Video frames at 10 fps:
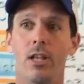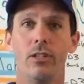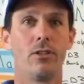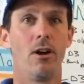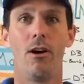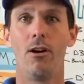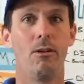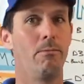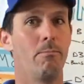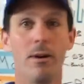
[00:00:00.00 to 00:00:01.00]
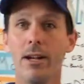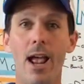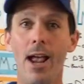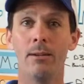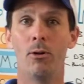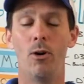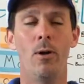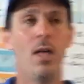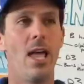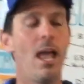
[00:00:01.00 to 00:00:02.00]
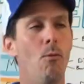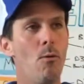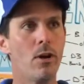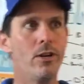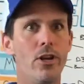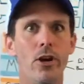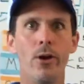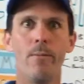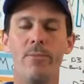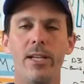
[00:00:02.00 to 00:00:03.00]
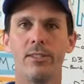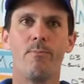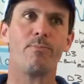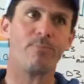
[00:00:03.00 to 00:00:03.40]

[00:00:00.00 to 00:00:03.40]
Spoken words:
So bring an animal. And what we're going to do is,